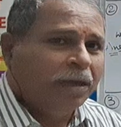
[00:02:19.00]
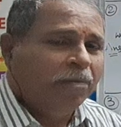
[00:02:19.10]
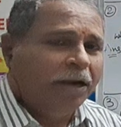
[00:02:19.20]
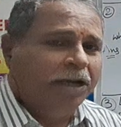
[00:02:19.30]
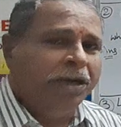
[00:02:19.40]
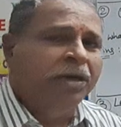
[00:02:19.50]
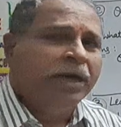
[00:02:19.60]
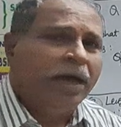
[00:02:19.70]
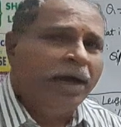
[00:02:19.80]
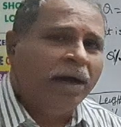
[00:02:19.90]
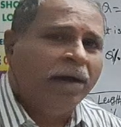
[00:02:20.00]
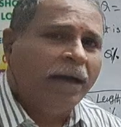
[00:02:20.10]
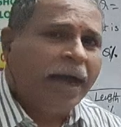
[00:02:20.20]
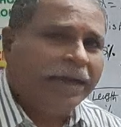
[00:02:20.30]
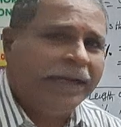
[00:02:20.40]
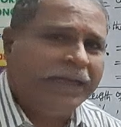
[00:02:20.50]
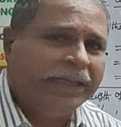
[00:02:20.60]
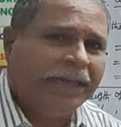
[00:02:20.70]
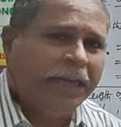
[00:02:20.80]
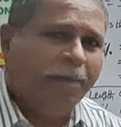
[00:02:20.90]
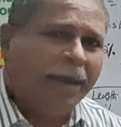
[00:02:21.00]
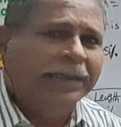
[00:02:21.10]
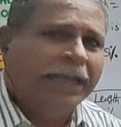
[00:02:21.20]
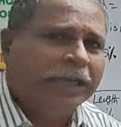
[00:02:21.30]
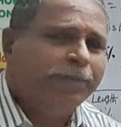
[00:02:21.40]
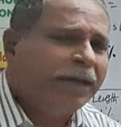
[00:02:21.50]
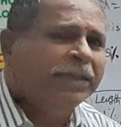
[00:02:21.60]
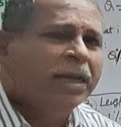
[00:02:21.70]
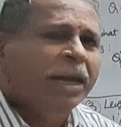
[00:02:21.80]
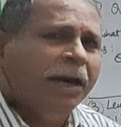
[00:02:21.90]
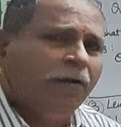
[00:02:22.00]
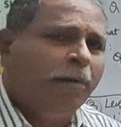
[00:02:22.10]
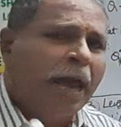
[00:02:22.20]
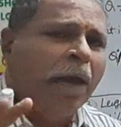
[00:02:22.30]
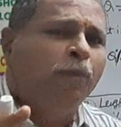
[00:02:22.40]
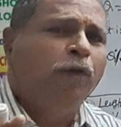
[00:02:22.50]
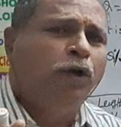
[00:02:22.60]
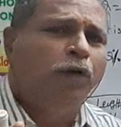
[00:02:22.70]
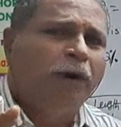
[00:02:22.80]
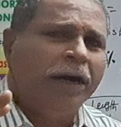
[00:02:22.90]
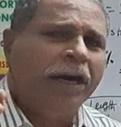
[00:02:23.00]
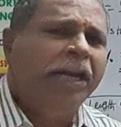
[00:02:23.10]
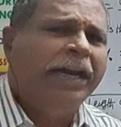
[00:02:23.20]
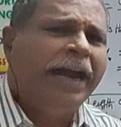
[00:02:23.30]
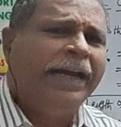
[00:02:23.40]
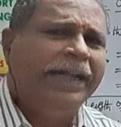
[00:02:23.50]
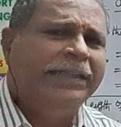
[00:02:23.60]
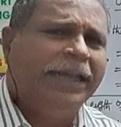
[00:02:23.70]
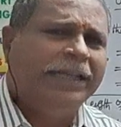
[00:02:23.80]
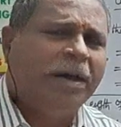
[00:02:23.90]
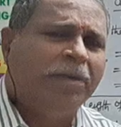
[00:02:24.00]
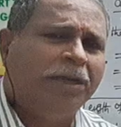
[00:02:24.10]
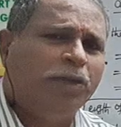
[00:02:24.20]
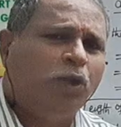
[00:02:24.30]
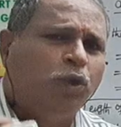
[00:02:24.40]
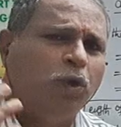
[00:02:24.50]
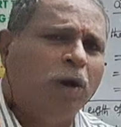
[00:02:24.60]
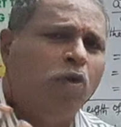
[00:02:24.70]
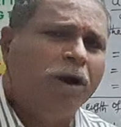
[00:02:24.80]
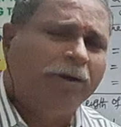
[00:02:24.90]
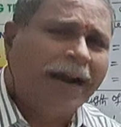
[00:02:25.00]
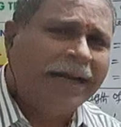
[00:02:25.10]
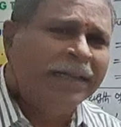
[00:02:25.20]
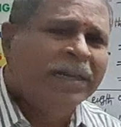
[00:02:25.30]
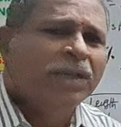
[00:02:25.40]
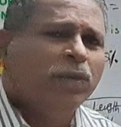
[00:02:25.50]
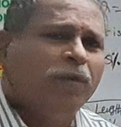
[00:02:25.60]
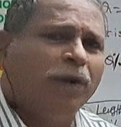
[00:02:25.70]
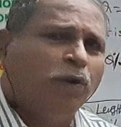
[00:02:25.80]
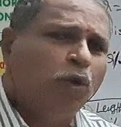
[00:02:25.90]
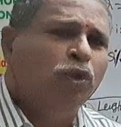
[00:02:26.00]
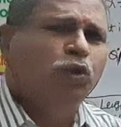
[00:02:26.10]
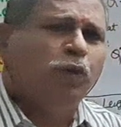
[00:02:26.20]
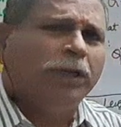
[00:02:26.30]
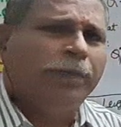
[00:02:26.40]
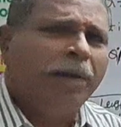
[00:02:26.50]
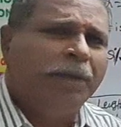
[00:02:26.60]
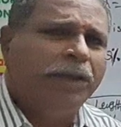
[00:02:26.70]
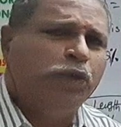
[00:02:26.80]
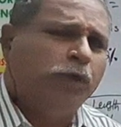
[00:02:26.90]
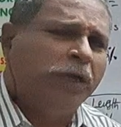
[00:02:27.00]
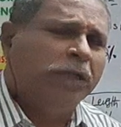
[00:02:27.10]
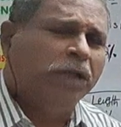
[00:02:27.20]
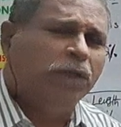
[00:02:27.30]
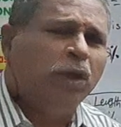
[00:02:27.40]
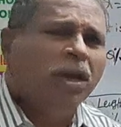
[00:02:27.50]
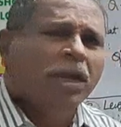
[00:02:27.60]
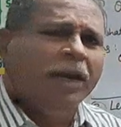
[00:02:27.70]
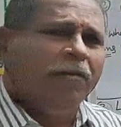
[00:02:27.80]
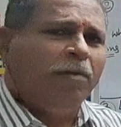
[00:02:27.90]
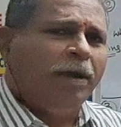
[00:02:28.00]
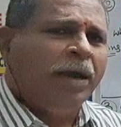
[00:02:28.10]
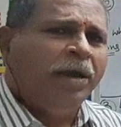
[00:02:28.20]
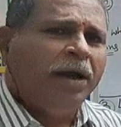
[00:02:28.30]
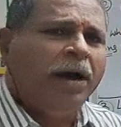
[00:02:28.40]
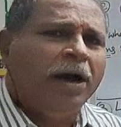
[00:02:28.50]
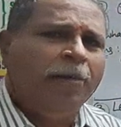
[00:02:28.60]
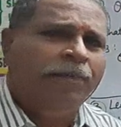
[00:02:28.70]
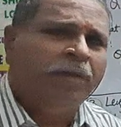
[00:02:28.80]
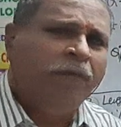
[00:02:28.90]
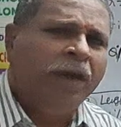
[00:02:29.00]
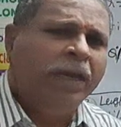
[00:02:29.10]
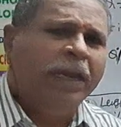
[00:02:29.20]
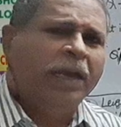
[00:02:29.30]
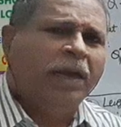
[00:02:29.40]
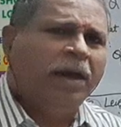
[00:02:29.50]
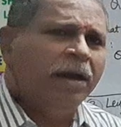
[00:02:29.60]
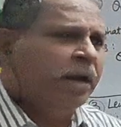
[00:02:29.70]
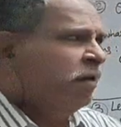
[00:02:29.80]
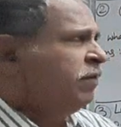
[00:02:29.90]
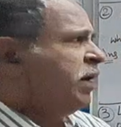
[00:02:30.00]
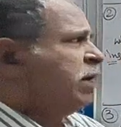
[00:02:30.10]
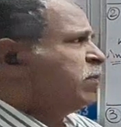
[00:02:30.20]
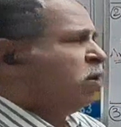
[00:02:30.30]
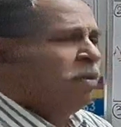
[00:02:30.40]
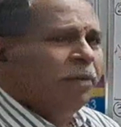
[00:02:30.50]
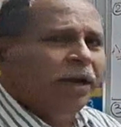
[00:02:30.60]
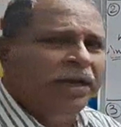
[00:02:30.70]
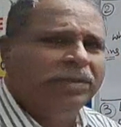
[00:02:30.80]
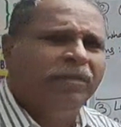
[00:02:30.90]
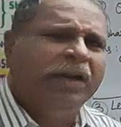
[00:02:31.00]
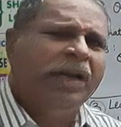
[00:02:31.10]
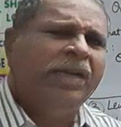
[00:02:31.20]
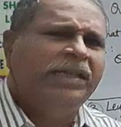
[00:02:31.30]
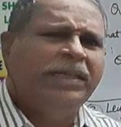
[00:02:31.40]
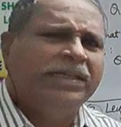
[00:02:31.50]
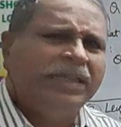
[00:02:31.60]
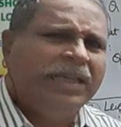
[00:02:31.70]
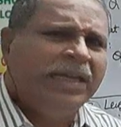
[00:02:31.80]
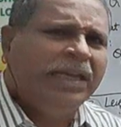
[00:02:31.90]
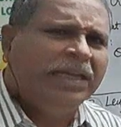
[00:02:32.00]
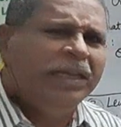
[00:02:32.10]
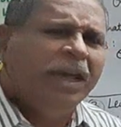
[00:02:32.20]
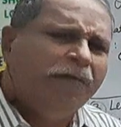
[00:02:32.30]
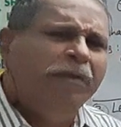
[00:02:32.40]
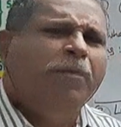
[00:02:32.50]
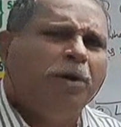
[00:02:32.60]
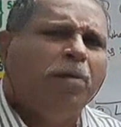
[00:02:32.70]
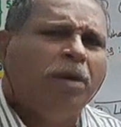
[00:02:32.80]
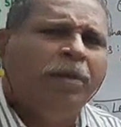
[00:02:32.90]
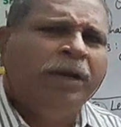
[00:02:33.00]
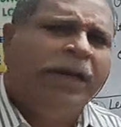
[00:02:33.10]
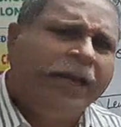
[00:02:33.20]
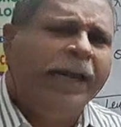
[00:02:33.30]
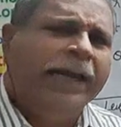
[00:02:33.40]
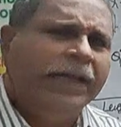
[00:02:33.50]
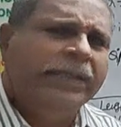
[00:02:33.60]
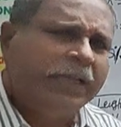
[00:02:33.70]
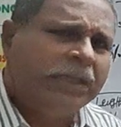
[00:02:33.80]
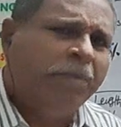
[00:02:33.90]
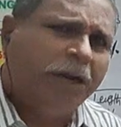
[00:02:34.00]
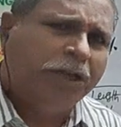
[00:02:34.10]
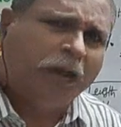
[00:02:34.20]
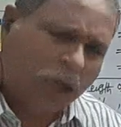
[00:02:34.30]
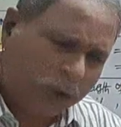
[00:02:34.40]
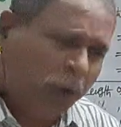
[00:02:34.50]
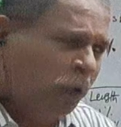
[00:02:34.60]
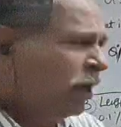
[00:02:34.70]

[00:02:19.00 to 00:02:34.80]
My dear IIT-JEE Mains aspirants, it will be helpful to for NEET entrance examination, those who are going right. So for those students, YP students also, it will be very convenient problem it is. So we can discuss each and every problem in NEET entrance examination also.